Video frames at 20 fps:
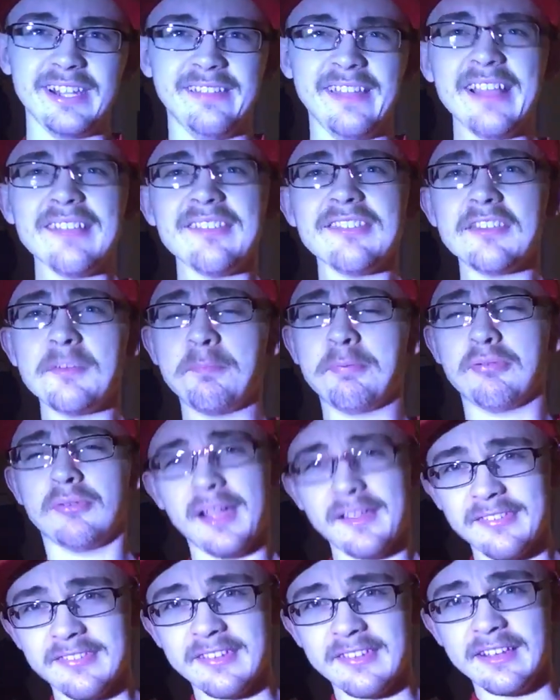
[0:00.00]
That's
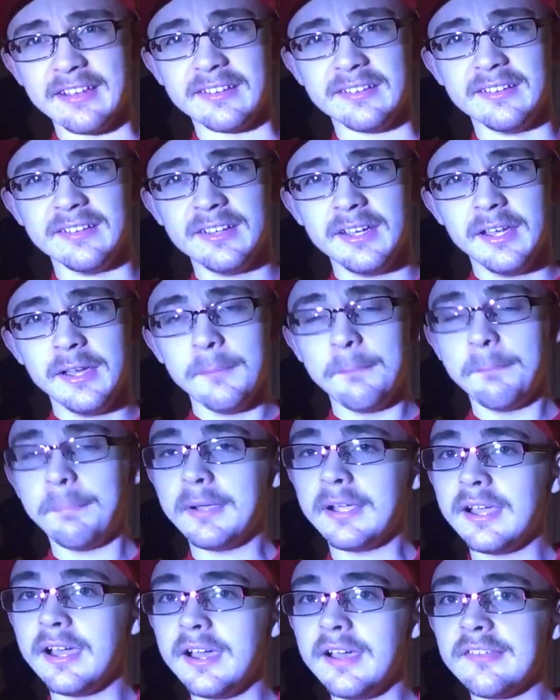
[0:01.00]
depressing.
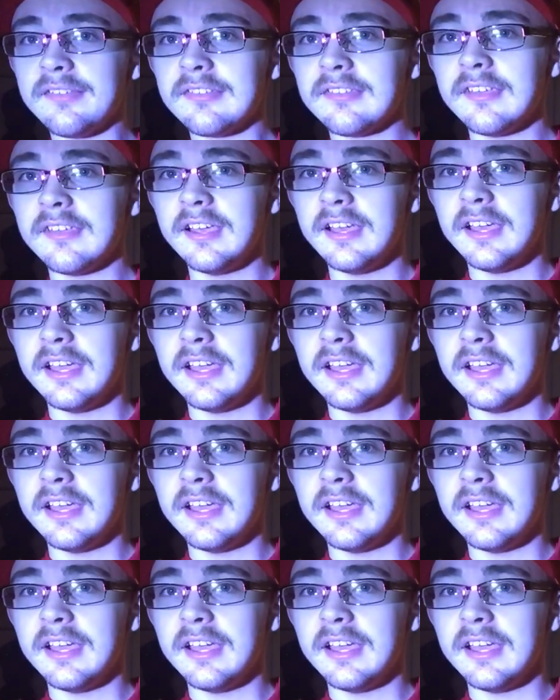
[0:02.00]
Because